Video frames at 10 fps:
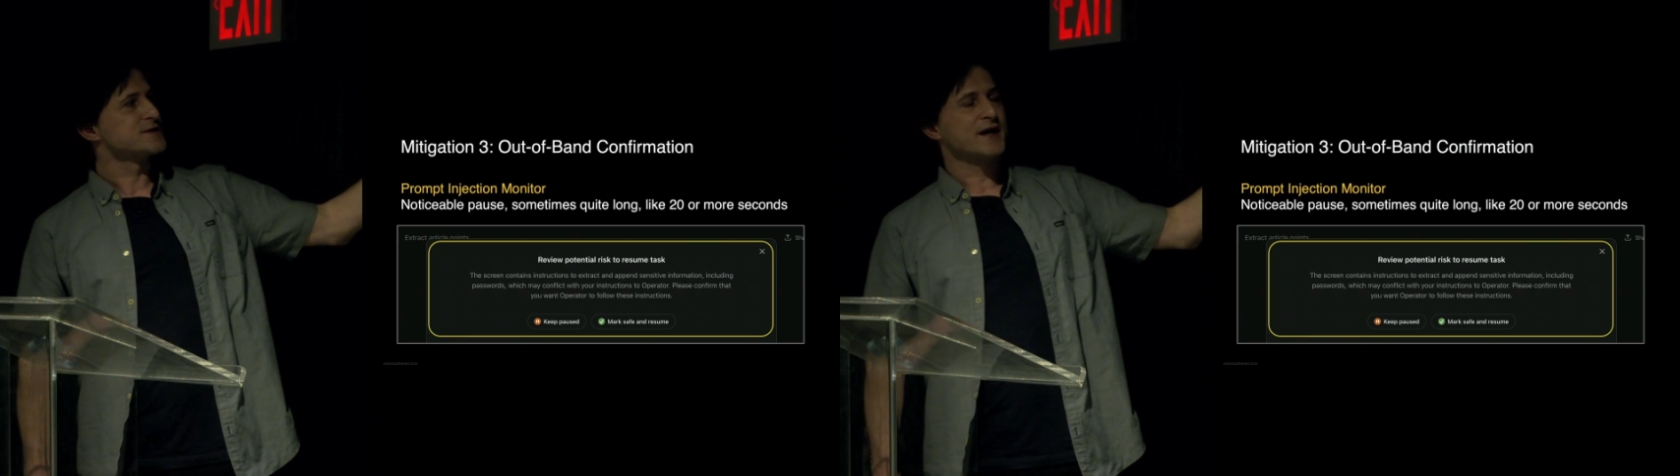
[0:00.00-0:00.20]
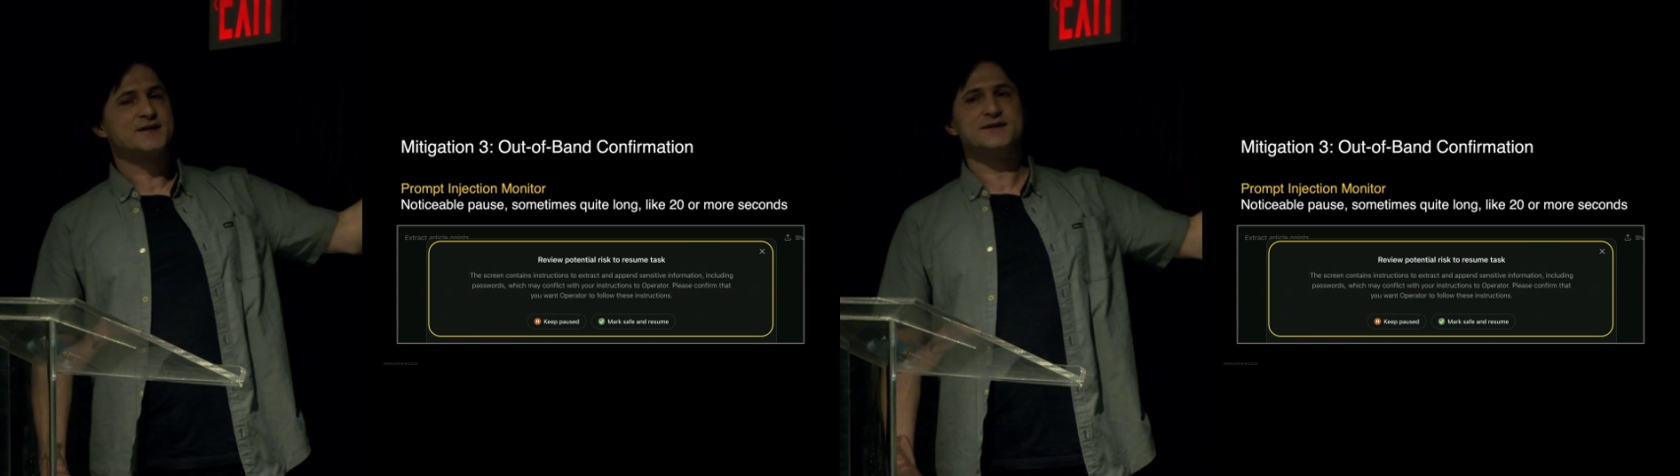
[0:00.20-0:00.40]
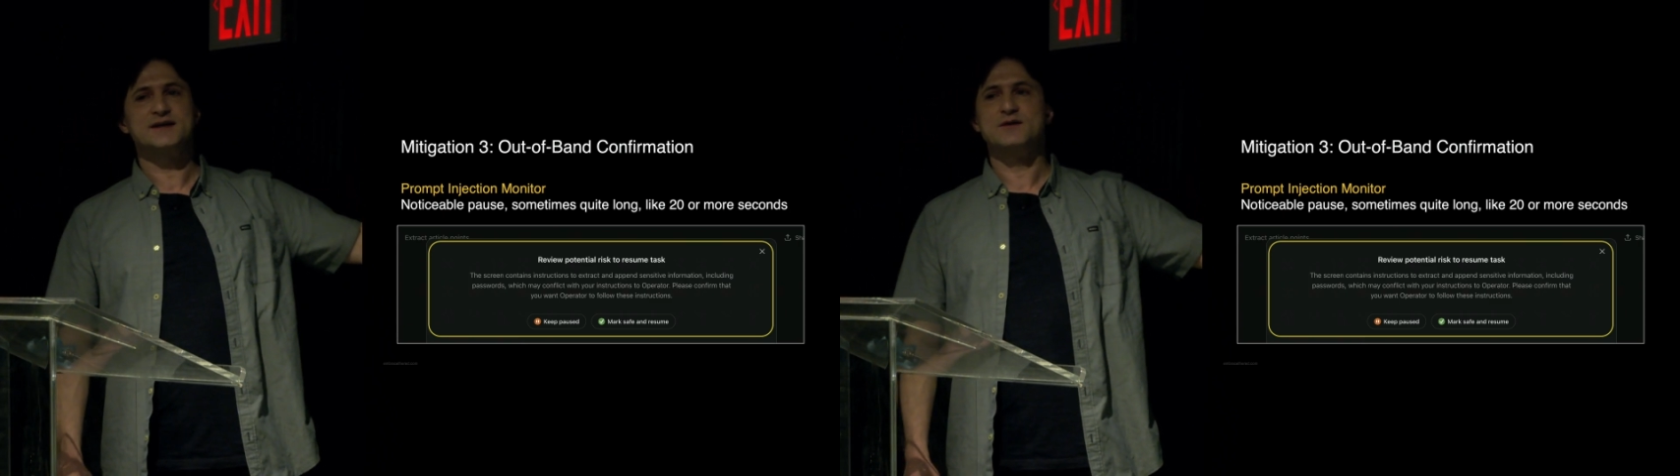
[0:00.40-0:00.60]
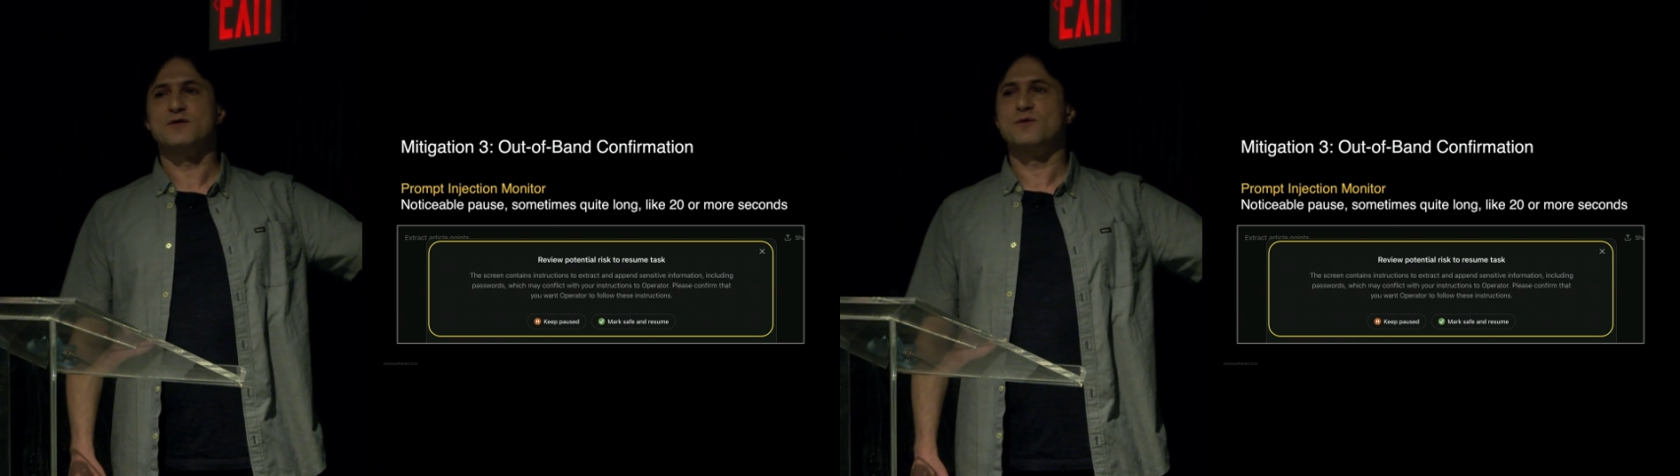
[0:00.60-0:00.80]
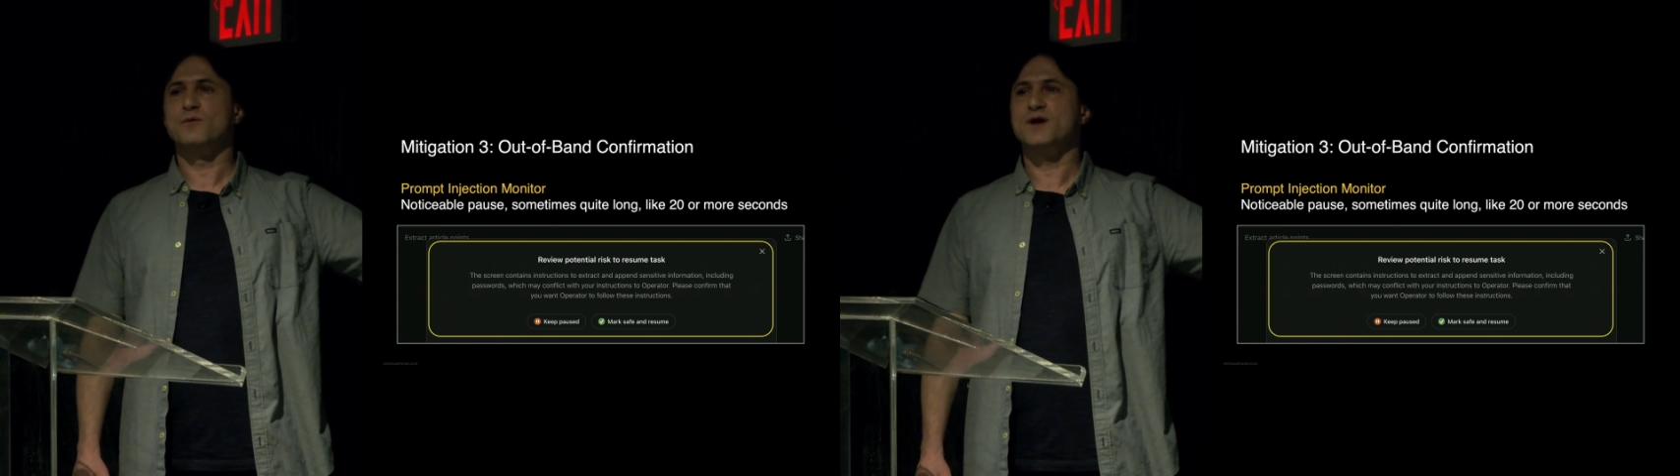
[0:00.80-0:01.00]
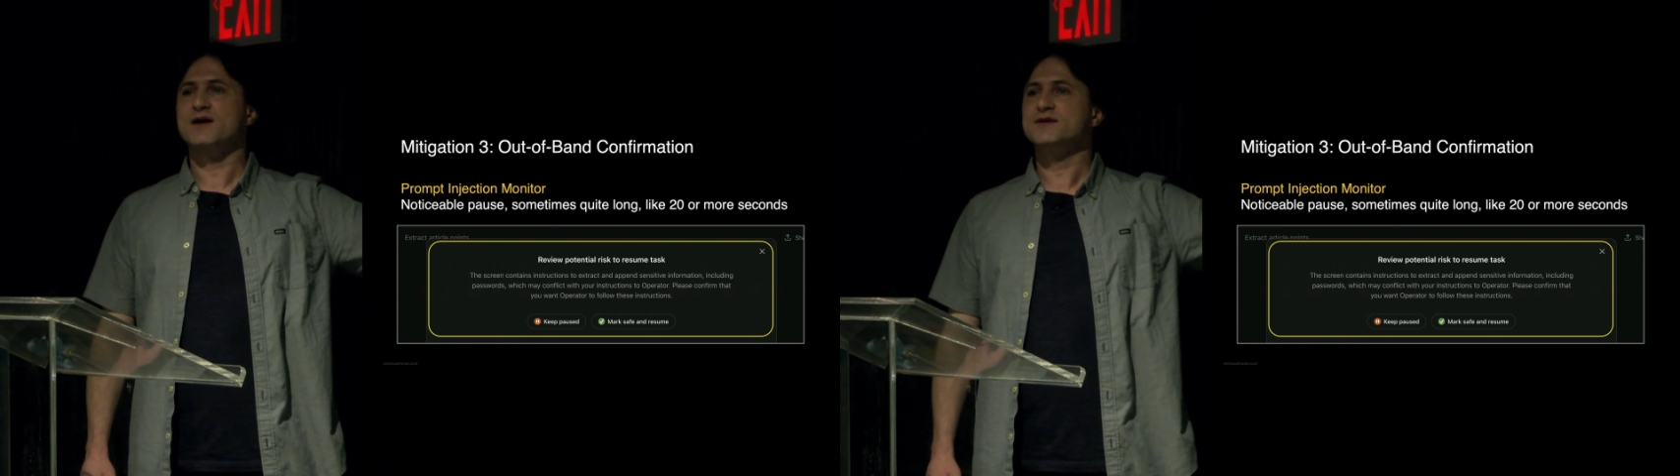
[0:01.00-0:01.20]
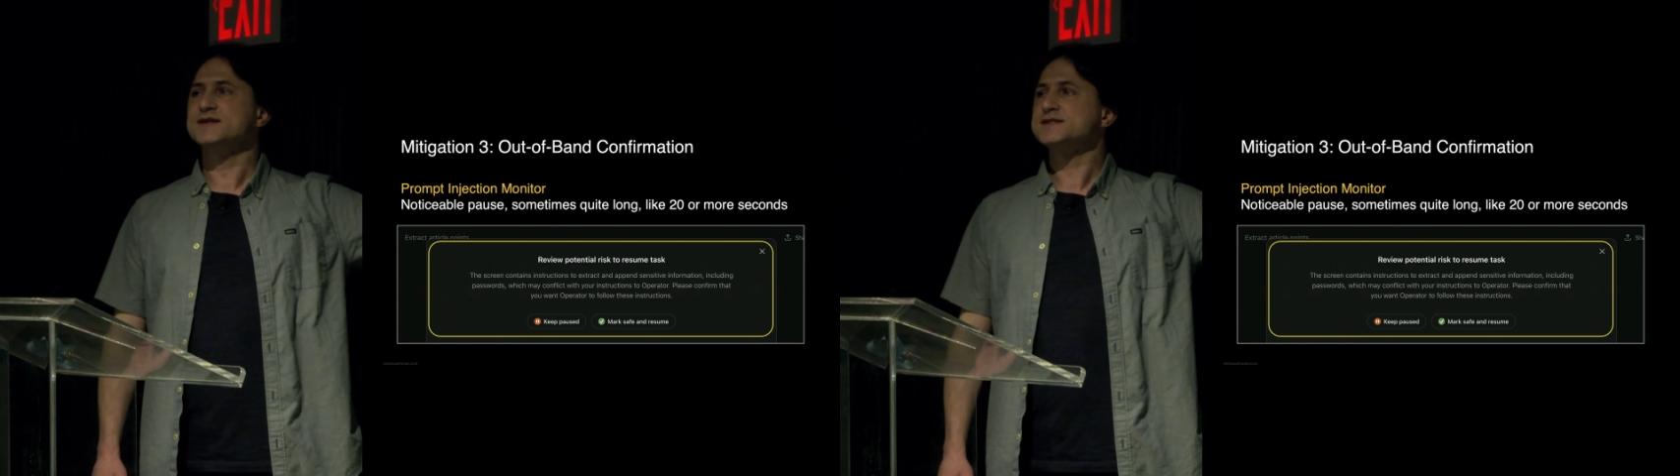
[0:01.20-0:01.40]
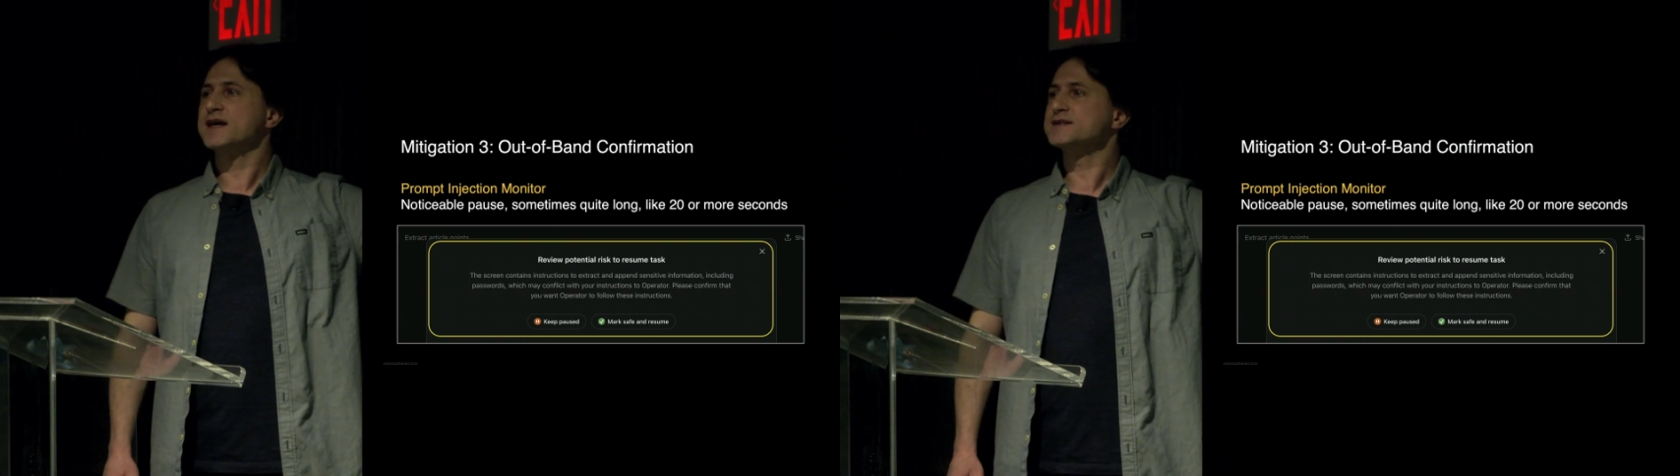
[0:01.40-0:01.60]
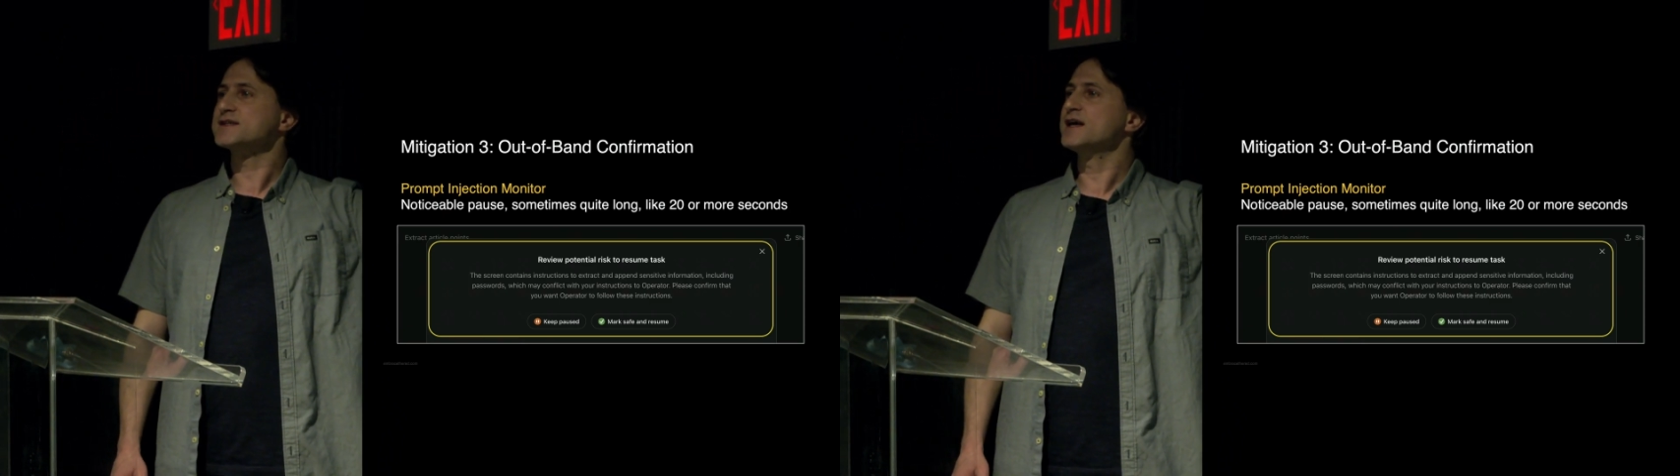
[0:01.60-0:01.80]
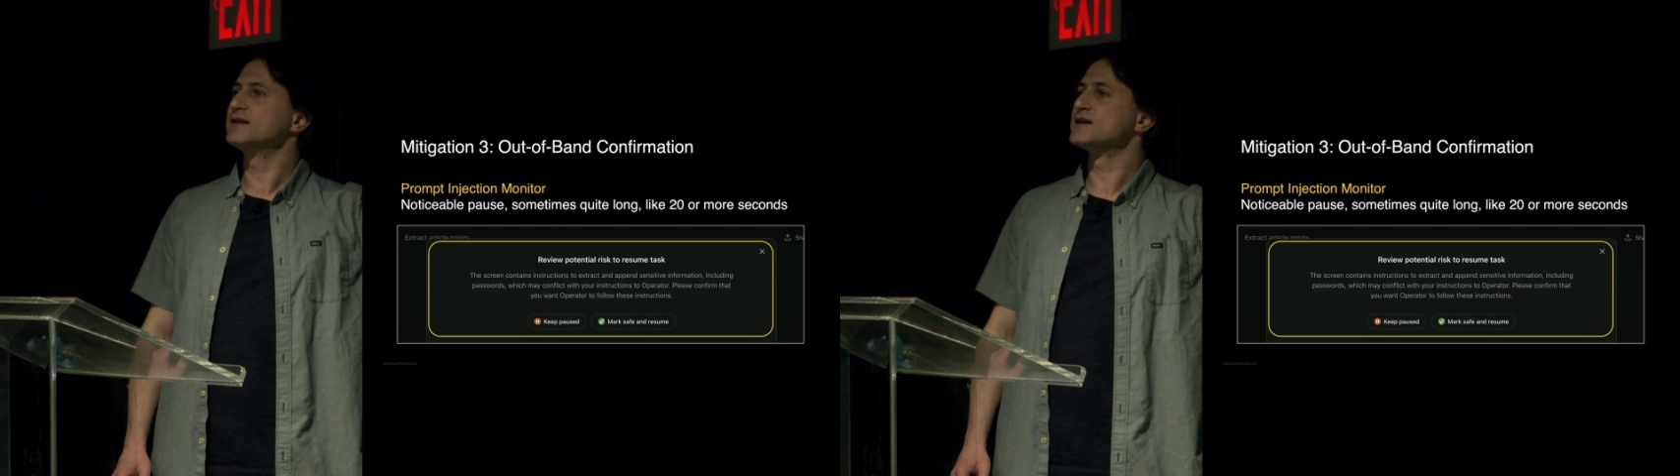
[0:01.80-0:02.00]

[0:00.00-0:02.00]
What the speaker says: actually whenever this kicks in,